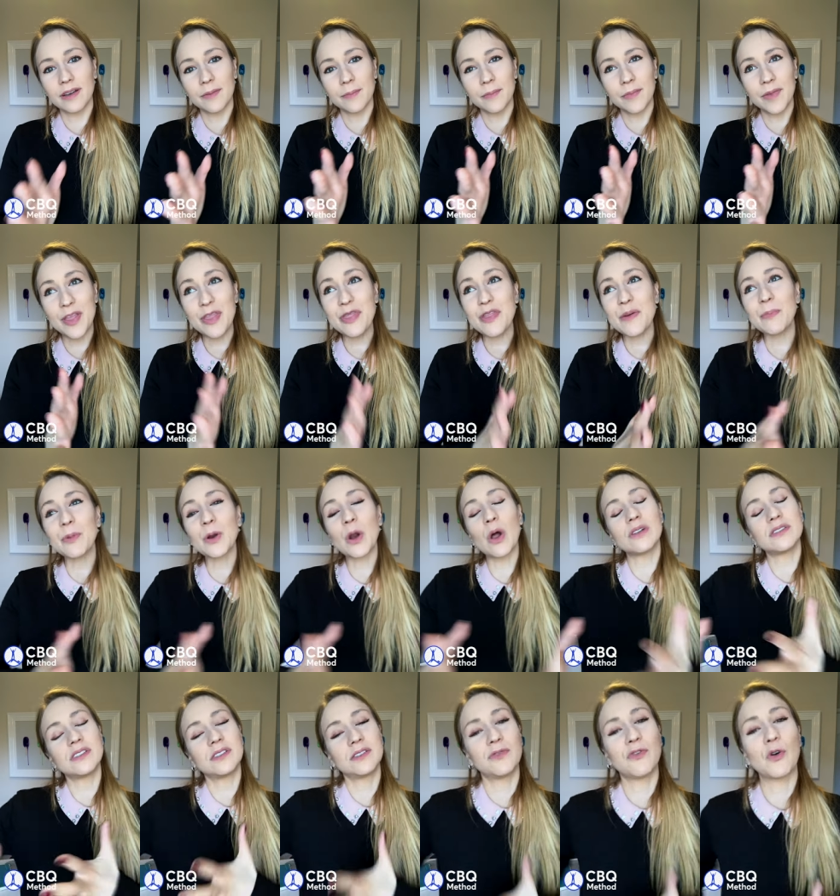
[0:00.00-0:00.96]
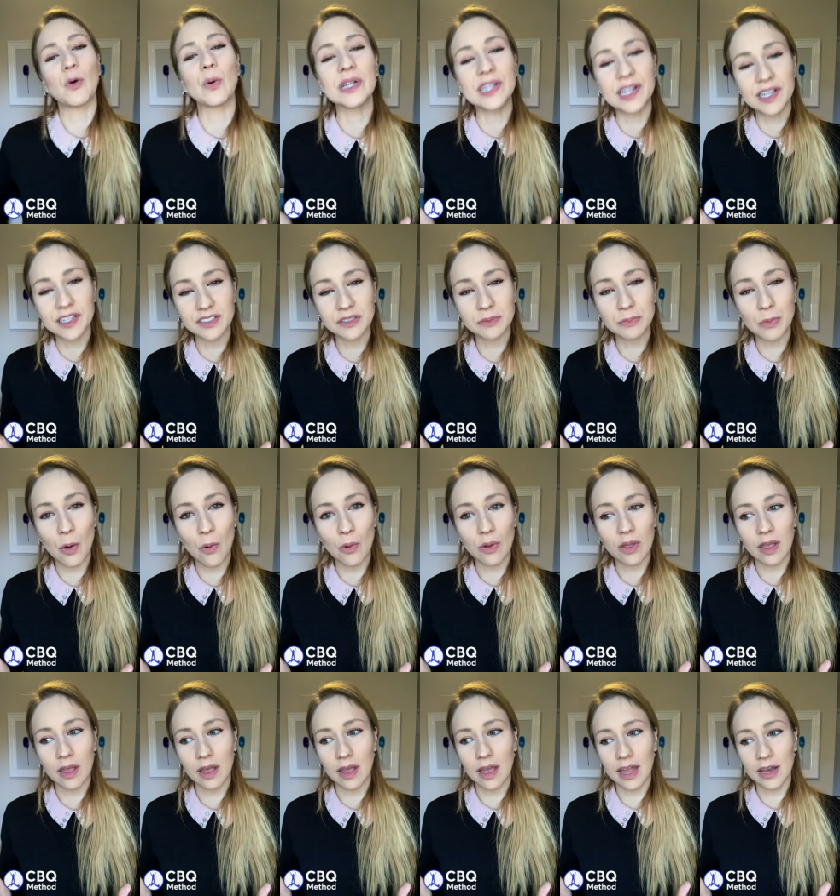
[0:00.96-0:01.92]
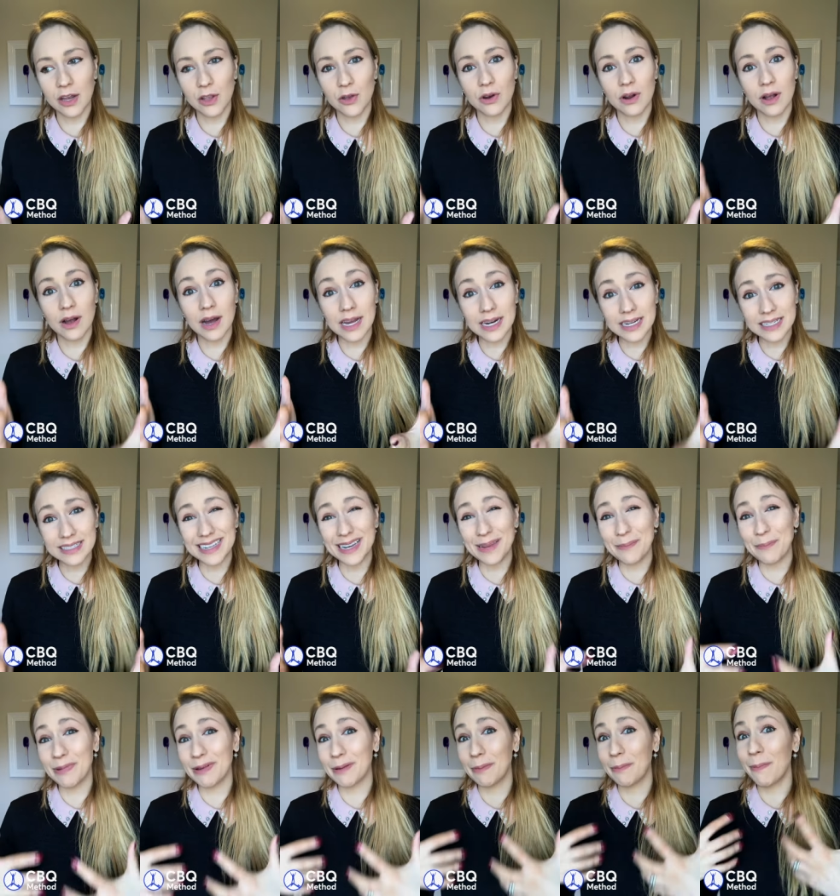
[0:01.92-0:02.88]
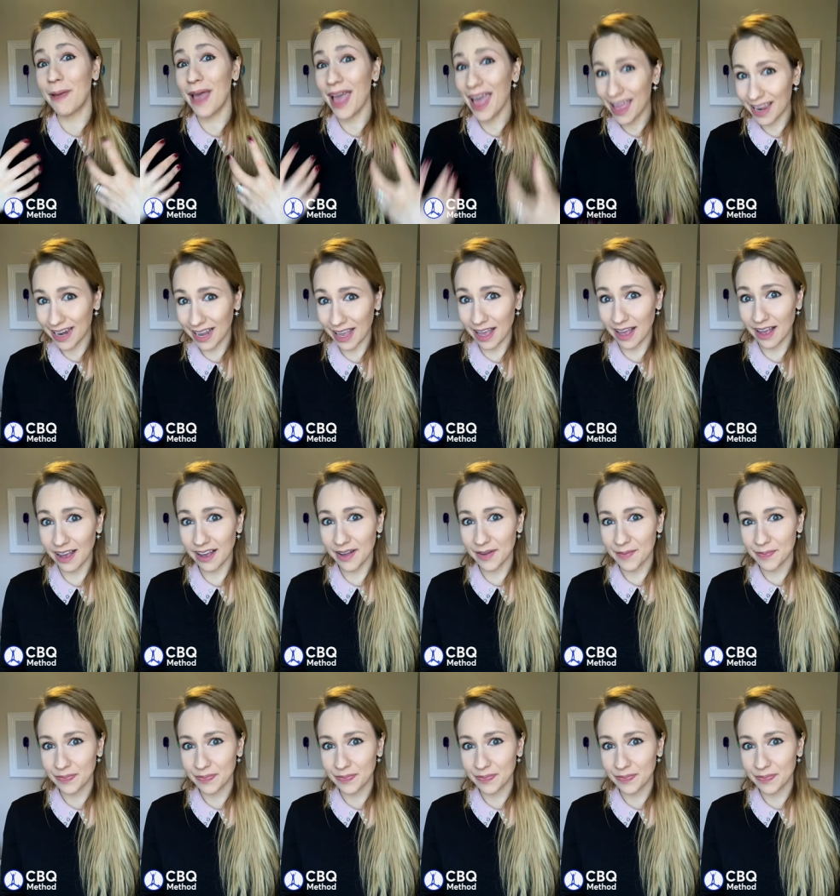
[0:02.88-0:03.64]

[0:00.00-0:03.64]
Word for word: in the process of quitting smoking and you're currently preparing.